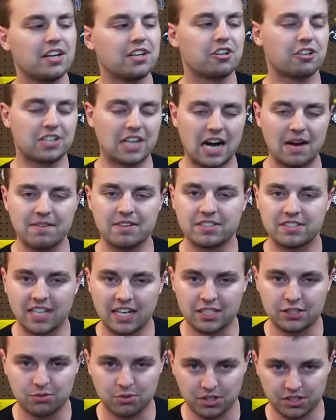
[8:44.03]
Your common
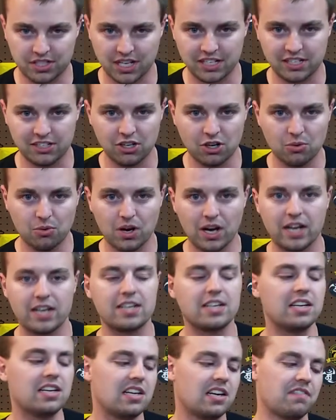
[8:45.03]
sense would have said, you know
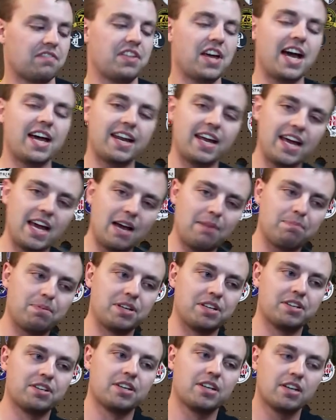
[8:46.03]
what? If that
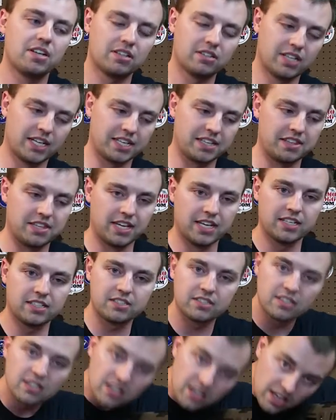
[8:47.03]
happened like
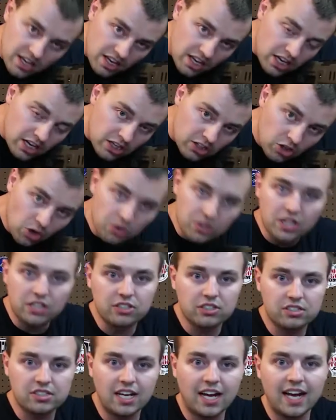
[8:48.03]
this, go to the
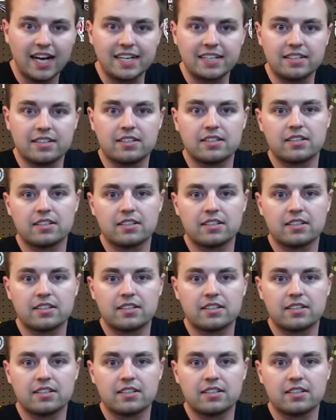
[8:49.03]
other side.